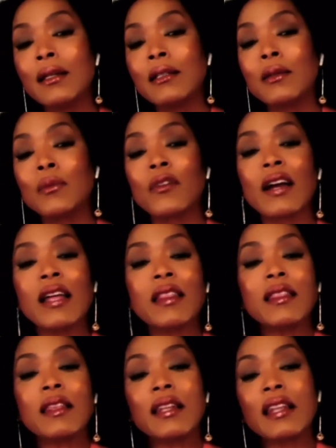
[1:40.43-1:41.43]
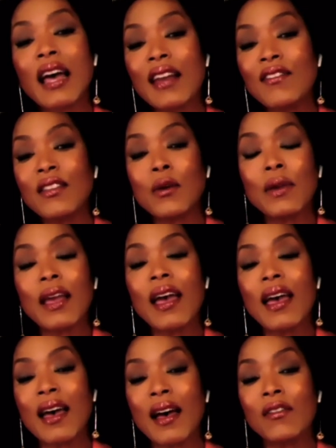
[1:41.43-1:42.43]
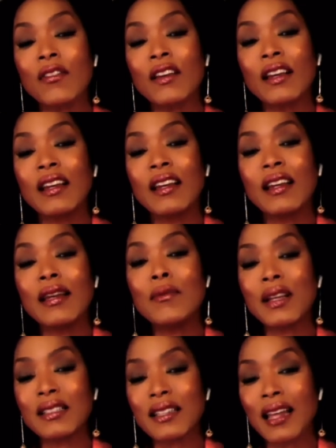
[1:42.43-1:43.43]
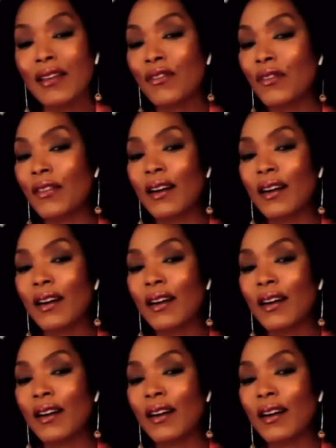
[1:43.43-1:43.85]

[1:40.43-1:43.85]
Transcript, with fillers: the breath, the life that we have, it makes life